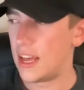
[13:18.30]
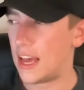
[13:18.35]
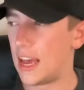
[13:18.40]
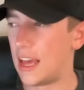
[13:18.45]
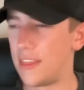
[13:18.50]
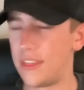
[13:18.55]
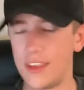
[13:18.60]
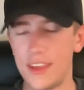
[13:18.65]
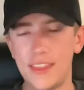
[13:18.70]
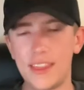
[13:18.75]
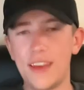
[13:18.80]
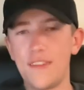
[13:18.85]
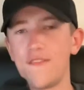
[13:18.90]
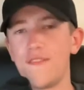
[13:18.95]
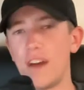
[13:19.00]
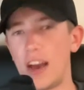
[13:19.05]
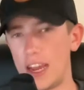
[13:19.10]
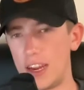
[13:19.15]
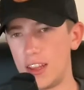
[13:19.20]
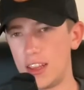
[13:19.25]
I think they
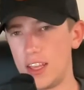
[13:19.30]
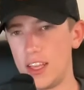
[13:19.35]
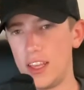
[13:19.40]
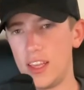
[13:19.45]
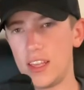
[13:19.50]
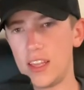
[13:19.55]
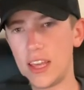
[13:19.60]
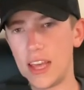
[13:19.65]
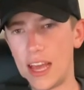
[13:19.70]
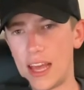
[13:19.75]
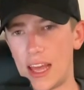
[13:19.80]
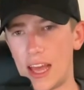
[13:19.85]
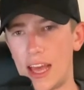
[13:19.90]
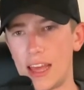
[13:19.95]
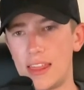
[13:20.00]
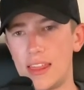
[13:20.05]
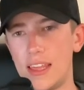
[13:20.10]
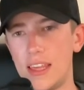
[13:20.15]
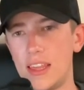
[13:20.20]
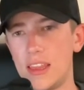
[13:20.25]
finally, I
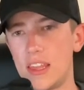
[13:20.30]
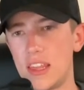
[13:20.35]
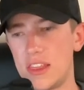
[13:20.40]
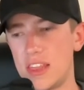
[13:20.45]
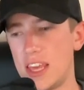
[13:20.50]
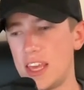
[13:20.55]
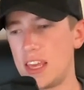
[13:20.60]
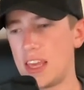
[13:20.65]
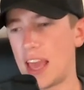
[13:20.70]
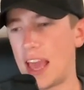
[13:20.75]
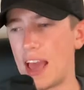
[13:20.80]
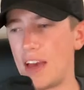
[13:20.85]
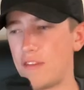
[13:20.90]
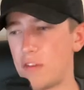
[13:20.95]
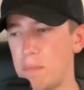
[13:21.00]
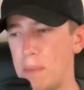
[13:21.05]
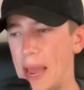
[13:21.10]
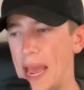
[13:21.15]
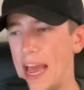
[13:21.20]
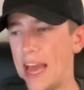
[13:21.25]
think that they have a
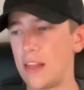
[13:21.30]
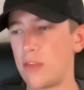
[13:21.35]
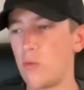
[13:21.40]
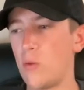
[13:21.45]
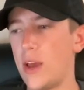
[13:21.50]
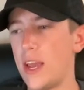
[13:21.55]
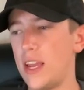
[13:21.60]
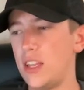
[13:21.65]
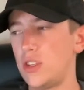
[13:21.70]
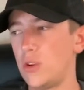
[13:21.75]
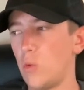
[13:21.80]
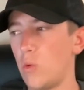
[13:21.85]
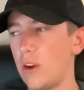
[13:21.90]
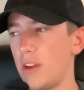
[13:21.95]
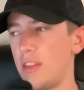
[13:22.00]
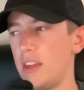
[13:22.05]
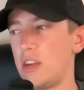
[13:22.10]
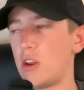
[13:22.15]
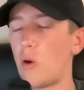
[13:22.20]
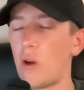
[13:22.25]
pathway to where
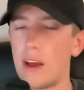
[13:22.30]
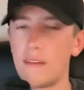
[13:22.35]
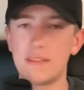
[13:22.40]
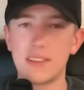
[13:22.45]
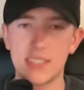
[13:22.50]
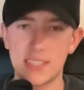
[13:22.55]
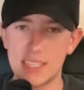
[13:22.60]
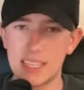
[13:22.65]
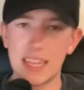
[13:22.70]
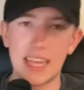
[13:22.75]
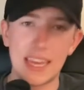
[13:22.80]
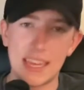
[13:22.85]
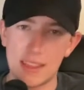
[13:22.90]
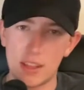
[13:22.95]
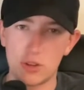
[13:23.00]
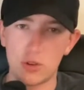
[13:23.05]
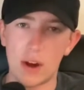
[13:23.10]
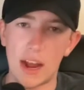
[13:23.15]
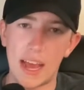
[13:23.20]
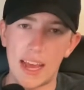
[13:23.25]
they don't have to slay the
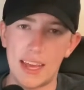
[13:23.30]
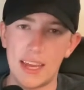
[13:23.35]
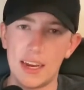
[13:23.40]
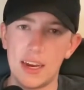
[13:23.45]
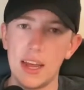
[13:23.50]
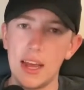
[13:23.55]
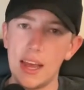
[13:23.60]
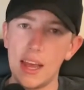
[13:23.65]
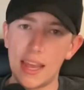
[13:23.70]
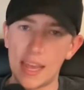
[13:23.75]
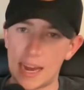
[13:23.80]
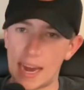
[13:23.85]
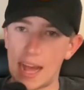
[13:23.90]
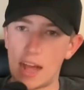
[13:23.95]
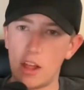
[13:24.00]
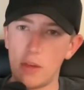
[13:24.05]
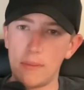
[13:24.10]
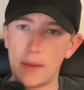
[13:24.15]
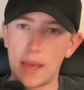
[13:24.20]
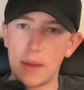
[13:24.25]
dragon in
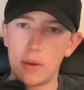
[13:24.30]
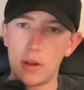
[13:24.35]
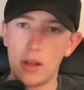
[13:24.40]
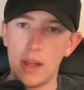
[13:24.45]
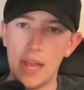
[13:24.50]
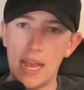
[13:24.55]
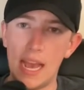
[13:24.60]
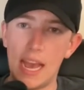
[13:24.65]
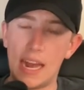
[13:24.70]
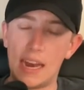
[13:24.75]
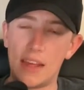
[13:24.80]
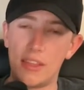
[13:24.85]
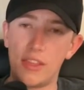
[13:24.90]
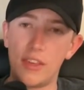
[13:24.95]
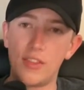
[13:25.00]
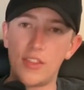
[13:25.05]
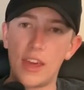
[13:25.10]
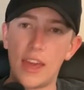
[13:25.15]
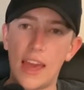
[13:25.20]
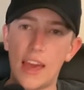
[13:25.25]
Alabama, and I
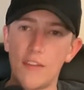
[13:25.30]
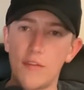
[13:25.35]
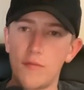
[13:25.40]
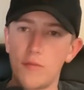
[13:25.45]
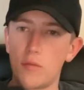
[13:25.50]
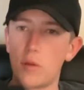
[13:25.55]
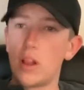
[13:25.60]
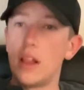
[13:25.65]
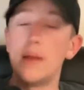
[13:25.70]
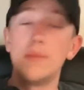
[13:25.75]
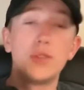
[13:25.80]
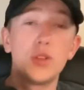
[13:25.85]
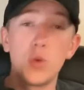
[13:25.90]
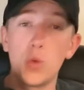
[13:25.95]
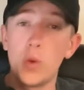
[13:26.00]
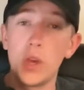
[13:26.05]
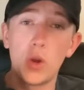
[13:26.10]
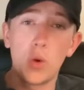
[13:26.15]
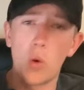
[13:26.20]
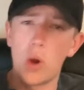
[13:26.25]
think they have Clemson
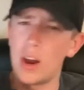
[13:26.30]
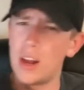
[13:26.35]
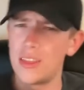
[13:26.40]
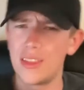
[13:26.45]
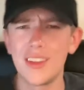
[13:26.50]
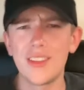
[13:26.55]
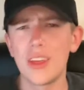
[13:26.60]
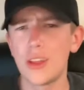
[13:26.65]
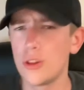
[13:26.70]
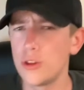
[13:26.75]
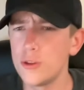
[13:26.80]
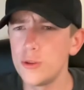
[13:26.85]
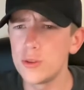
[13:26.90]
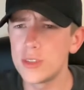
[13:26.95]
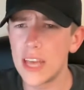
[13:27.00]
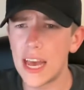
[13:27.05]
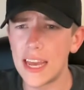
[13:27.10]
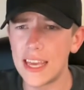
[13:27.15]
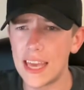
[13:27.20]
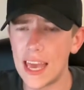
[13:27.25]
week 1. I think they lose
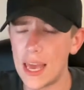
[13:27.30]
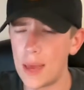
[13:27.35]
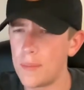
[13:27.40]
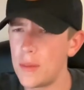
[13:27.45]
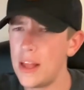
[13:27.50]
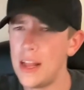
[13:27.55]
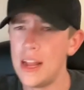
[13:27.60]
that game,